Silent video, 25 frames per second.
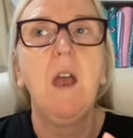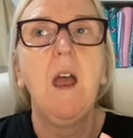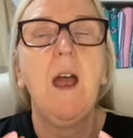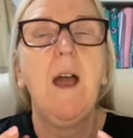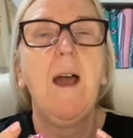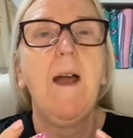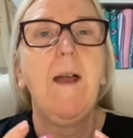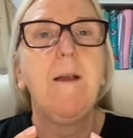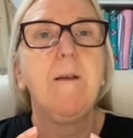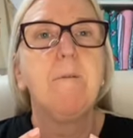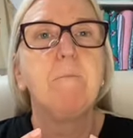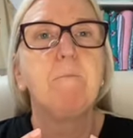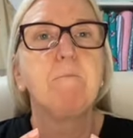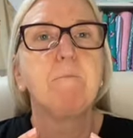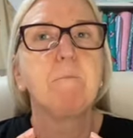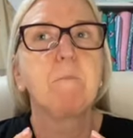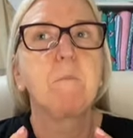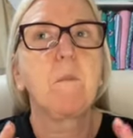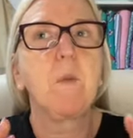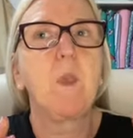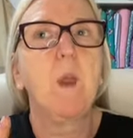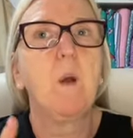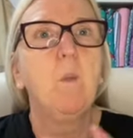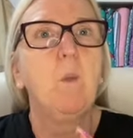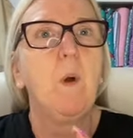
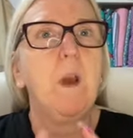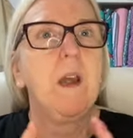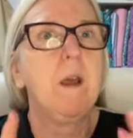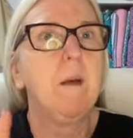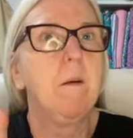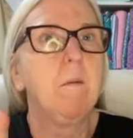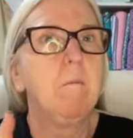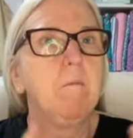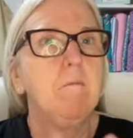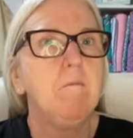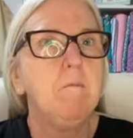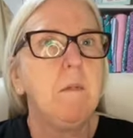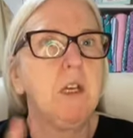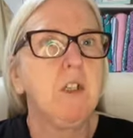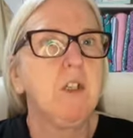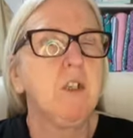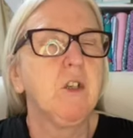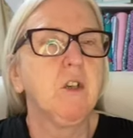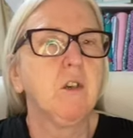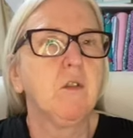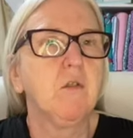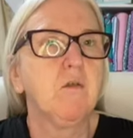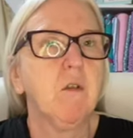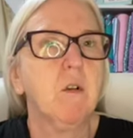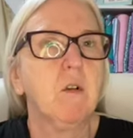when I measured
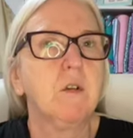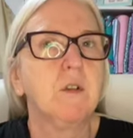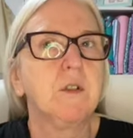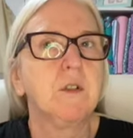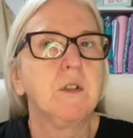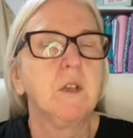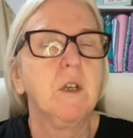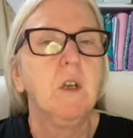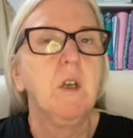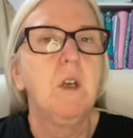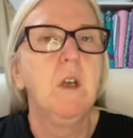across